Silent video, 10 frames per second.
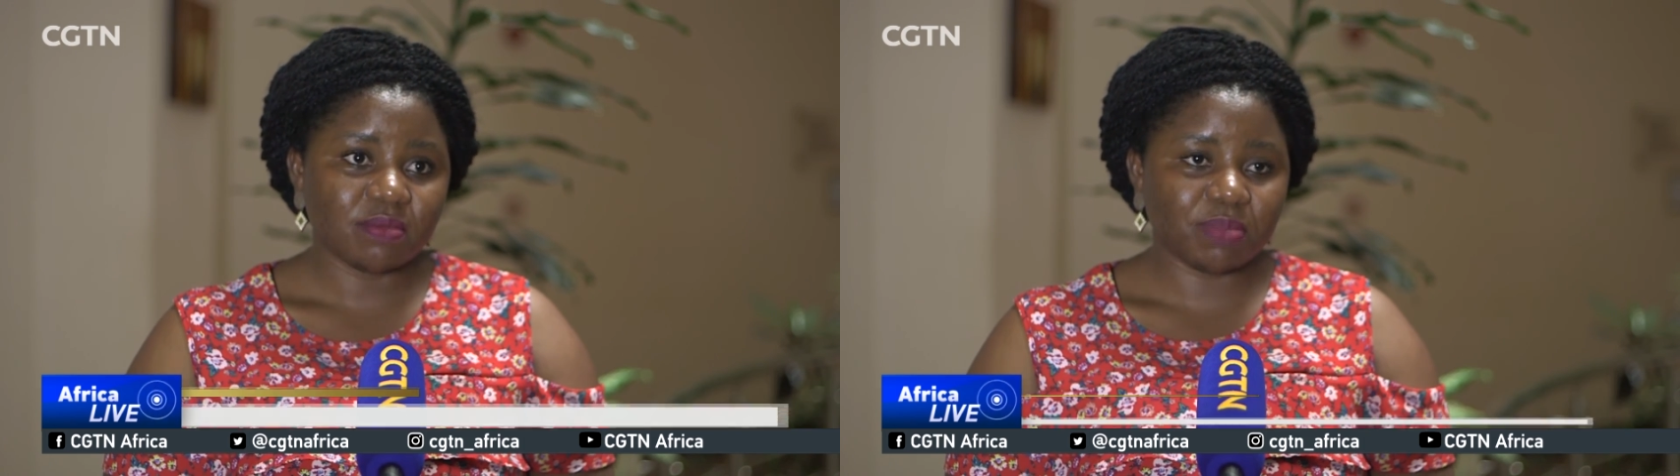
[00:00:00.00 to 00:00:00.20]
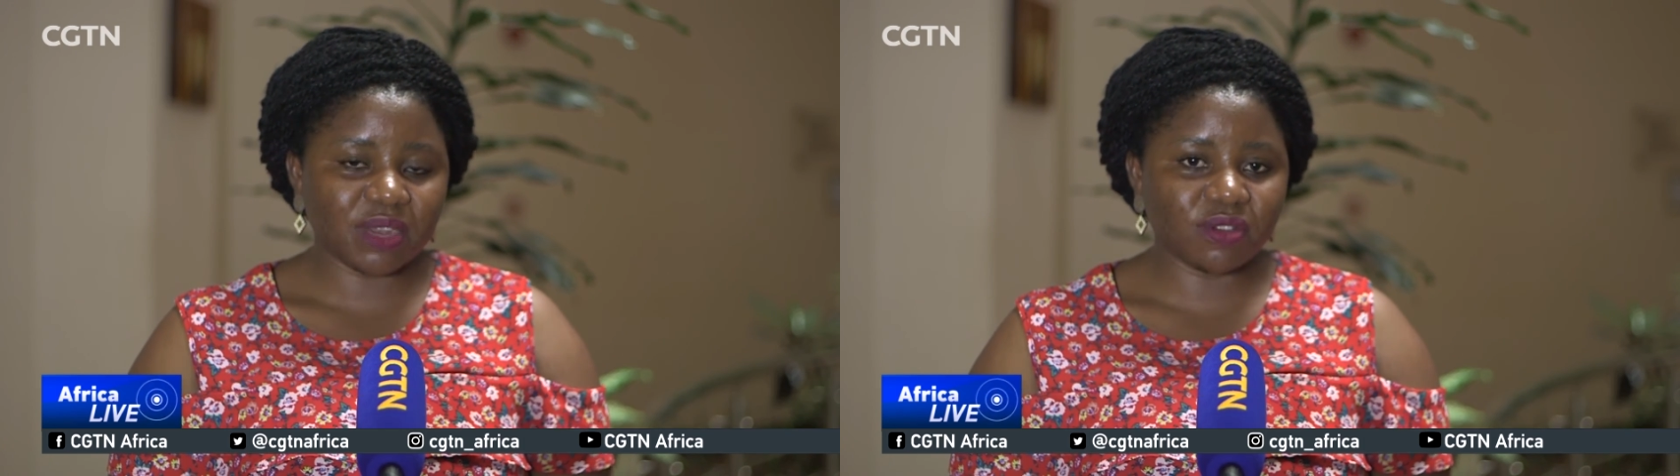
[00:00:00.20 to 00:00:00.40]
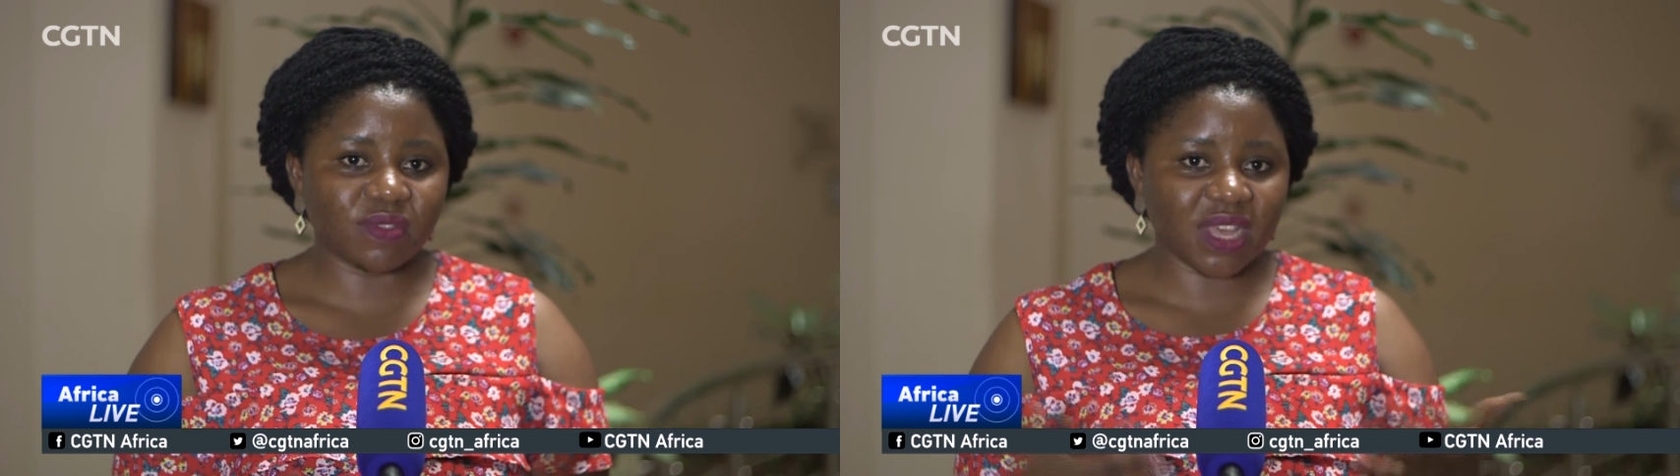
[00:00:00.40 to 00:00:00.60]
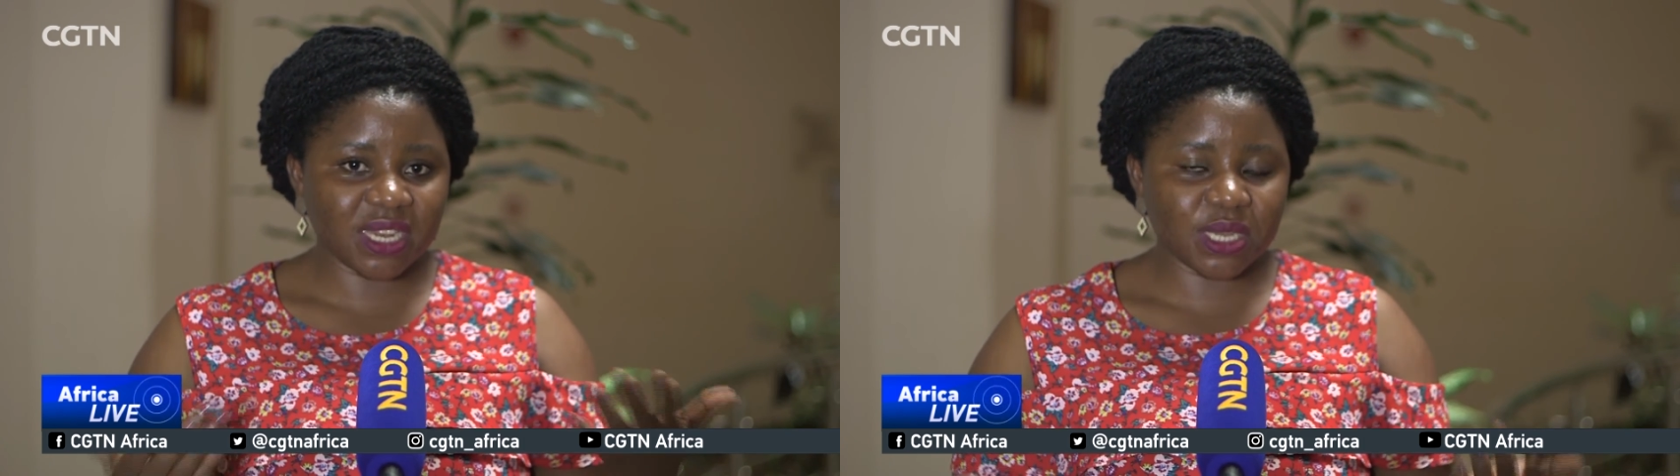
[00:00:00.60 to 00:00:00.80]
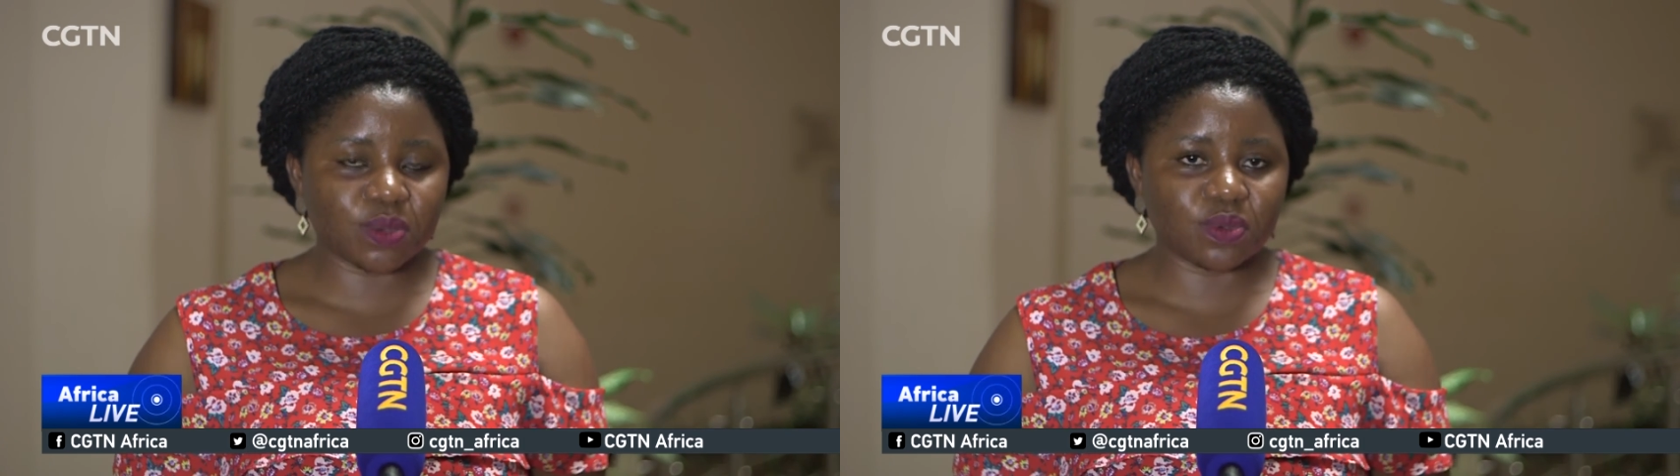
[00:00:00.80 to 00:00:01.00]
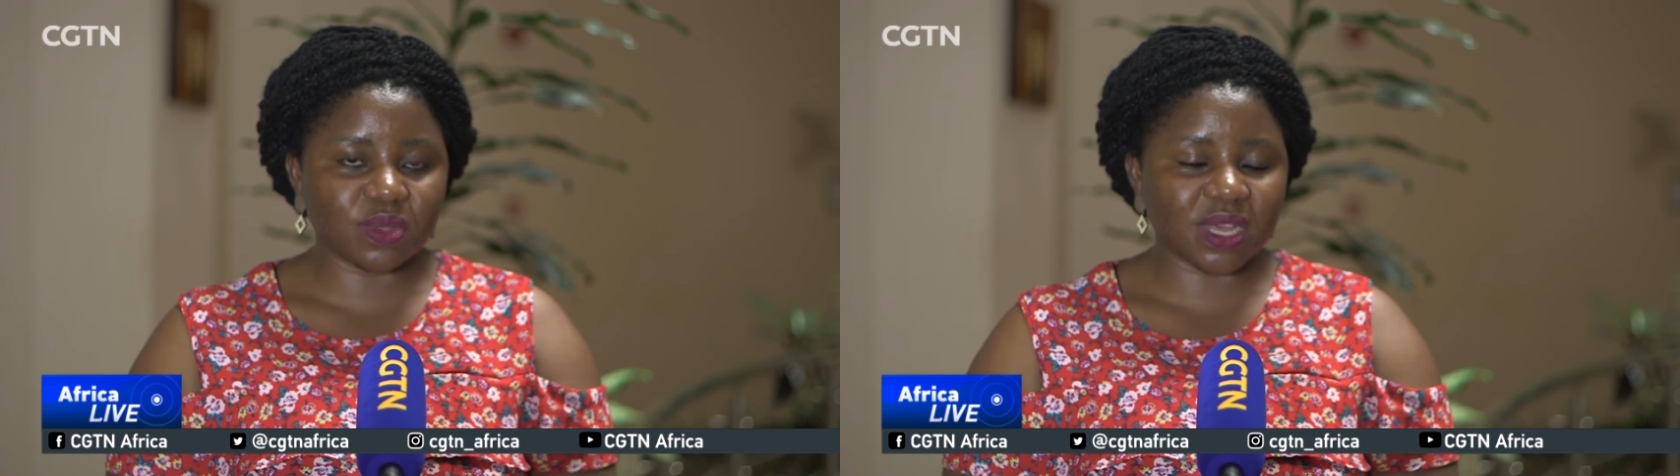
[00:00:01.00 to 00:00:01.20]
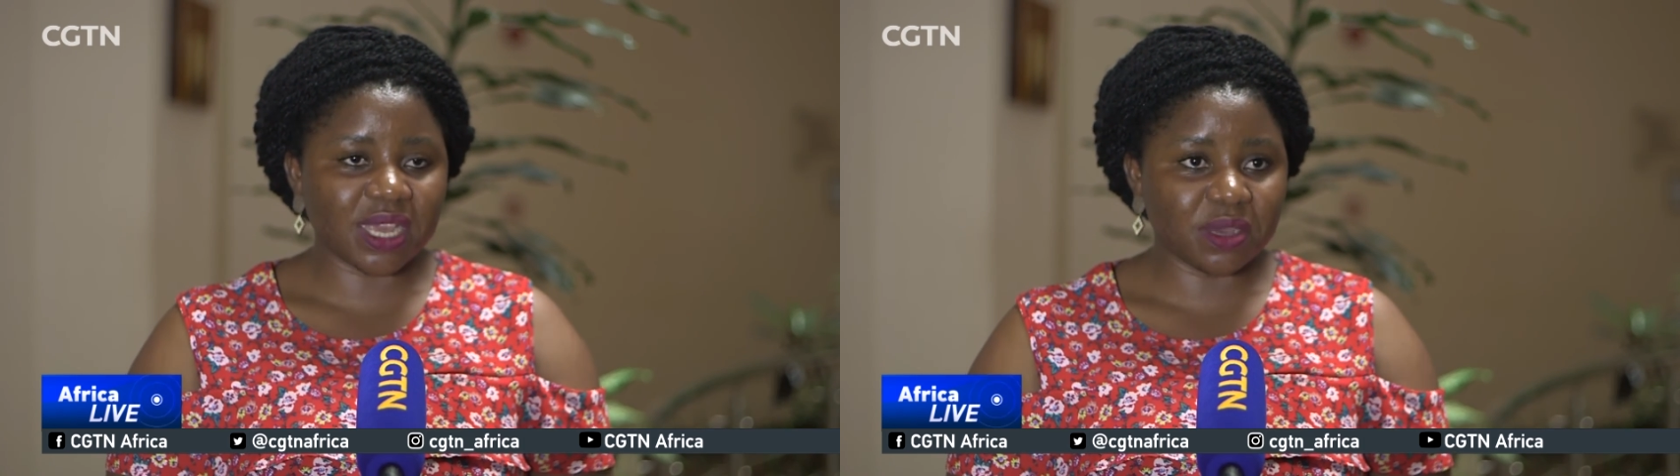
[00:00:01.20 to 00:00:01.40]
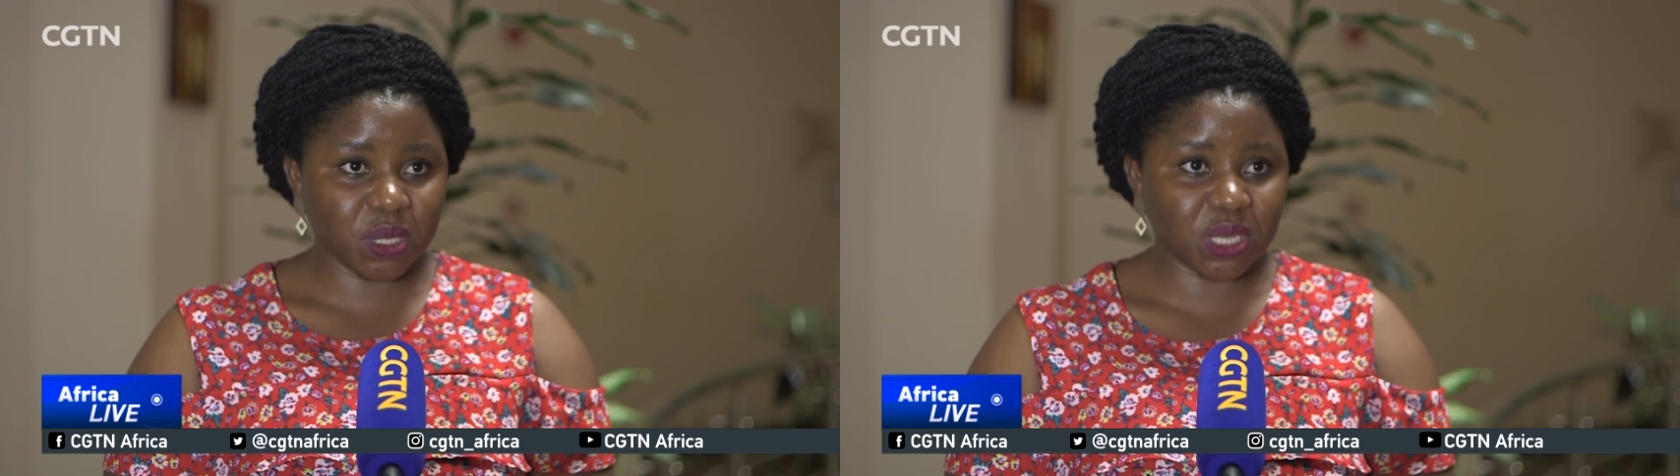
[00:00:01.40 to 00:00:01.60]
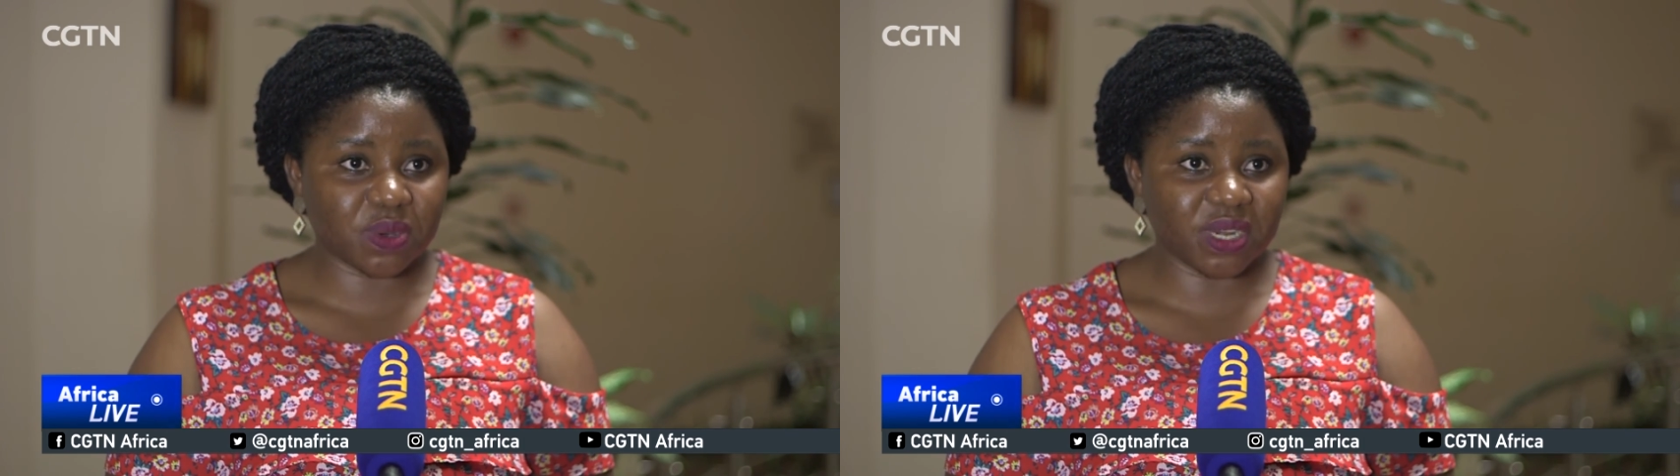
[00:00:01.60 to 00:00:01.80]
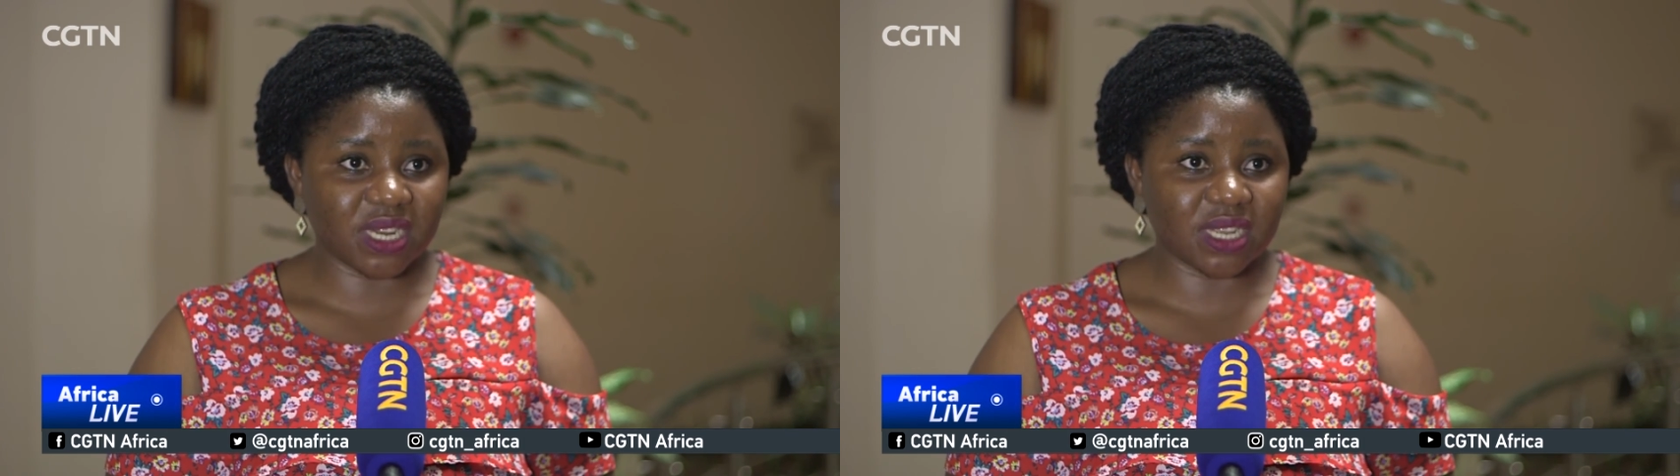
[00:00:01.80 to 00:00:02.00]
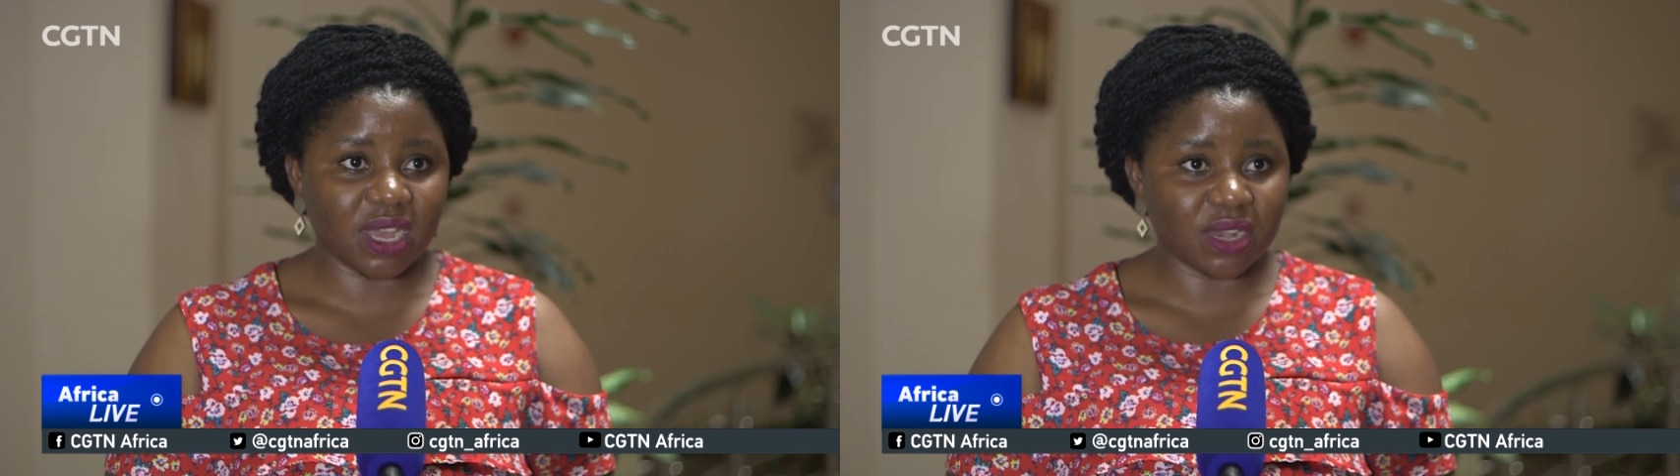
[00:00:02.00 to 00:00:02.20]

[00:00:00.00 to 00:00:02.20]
Part of that is to do the health screening,